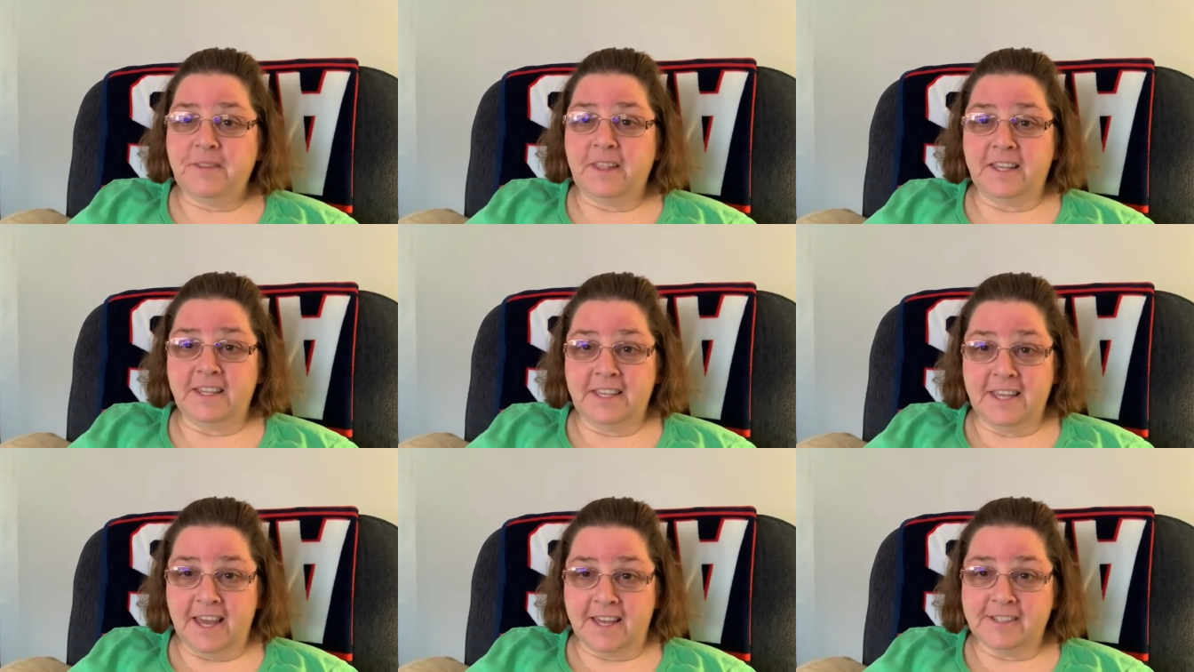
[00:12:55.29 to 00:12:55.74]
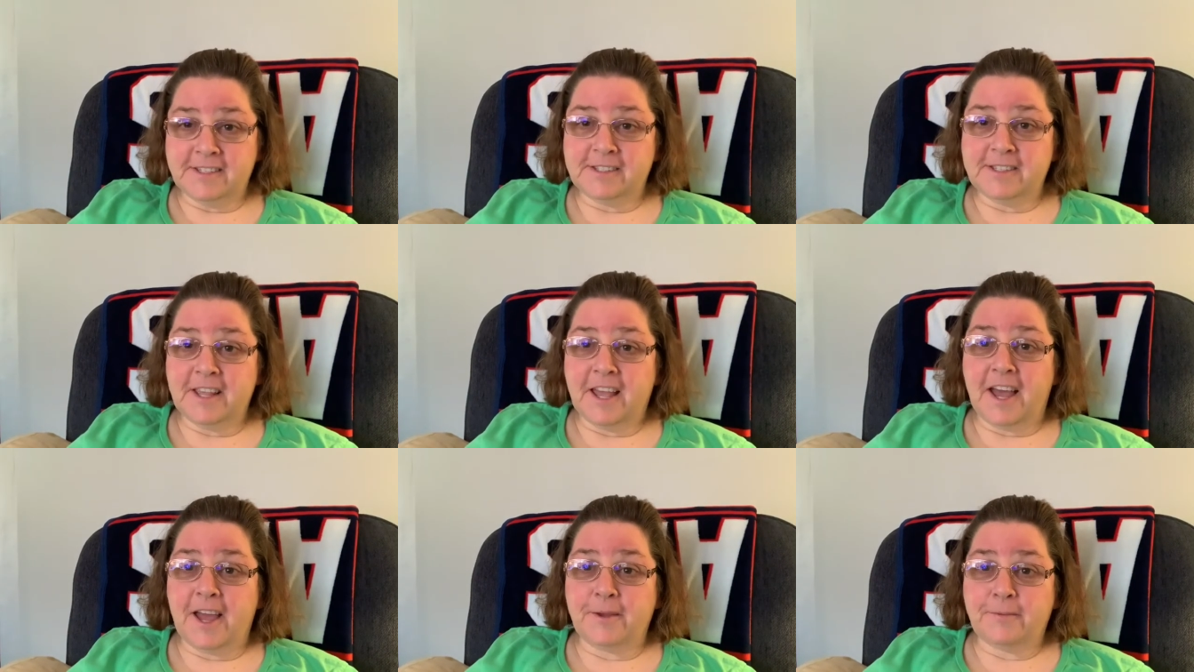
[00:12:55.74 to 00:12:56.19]
Yes,
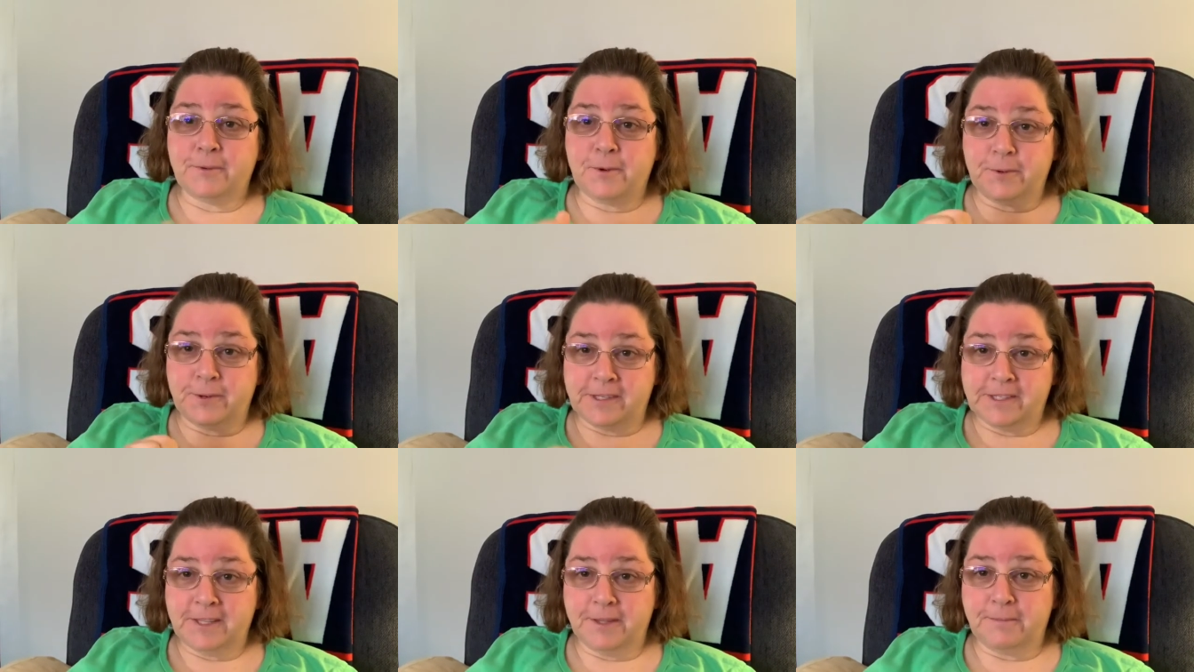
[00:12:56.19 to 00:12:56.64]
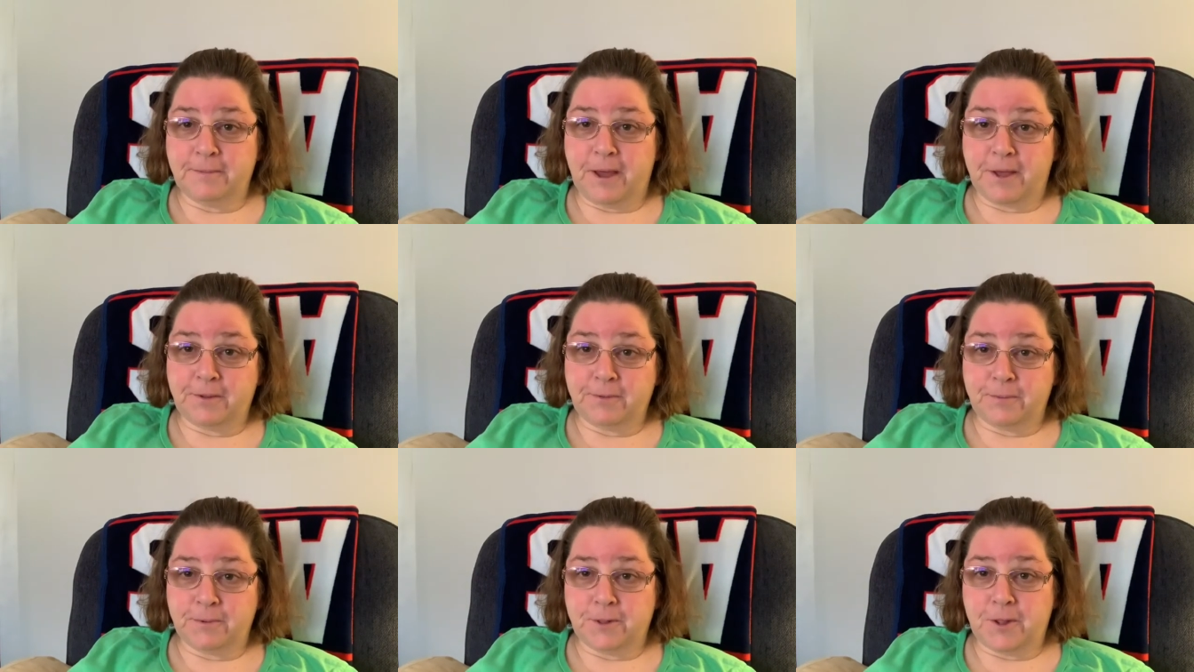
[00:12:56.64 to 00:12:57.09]
I'm going to the
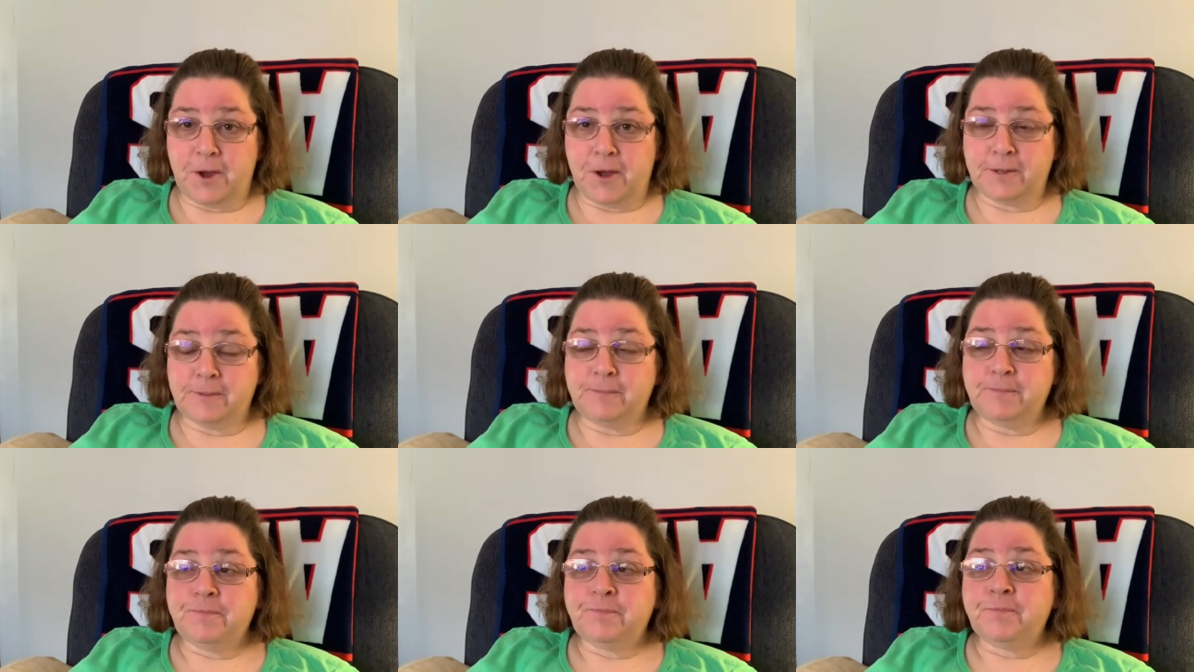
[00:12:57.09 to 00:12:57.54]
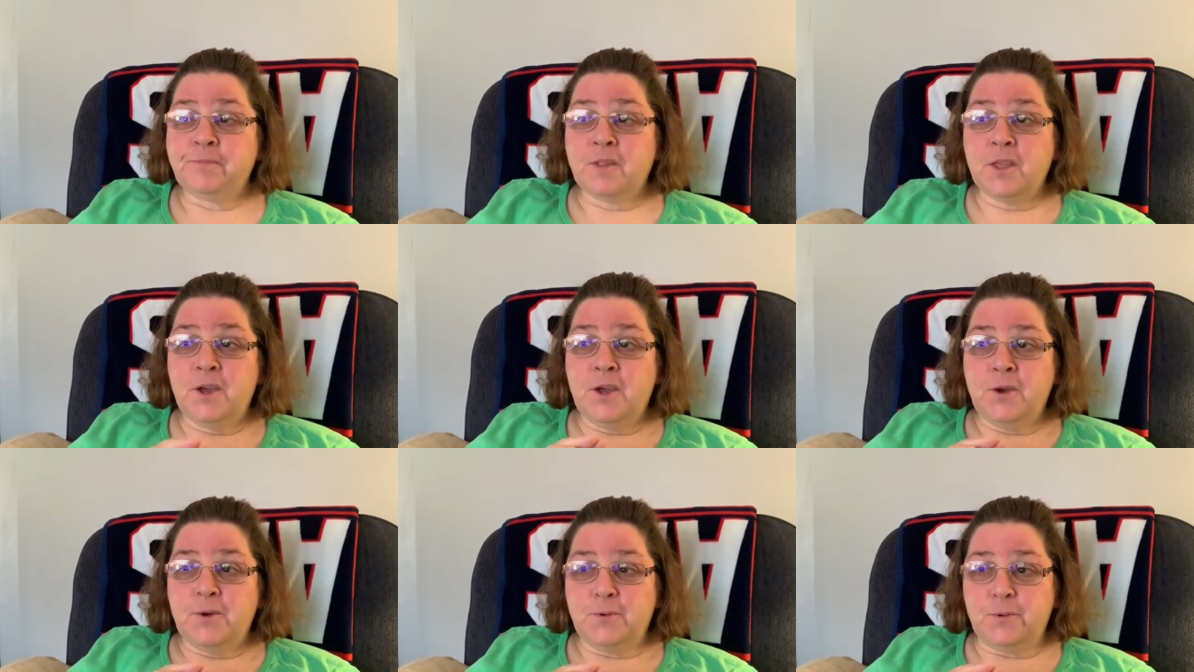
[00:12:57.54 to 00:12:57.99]
bathroom a lot,
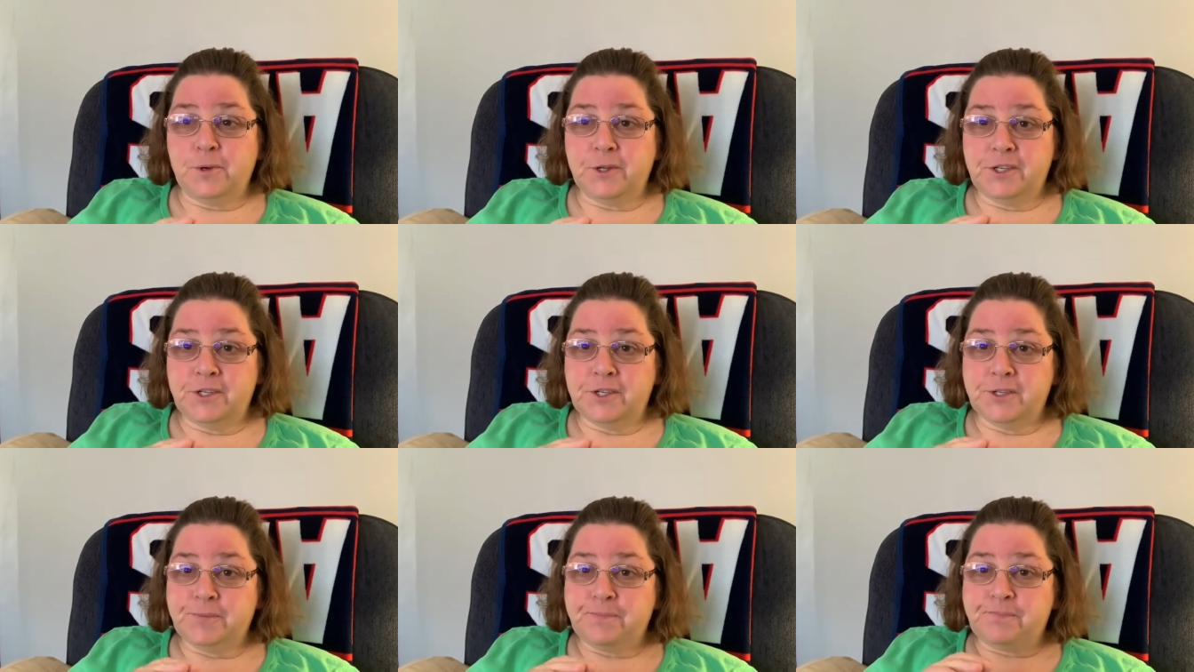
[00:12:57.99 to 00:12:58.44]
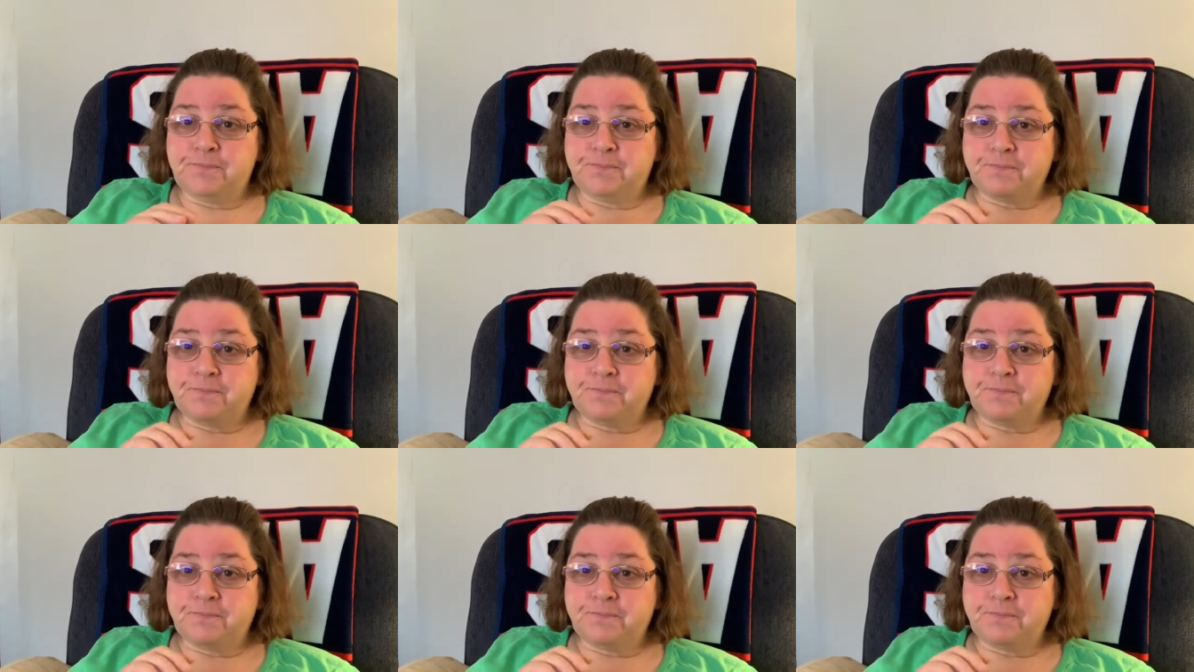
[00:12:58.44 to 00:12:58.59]
which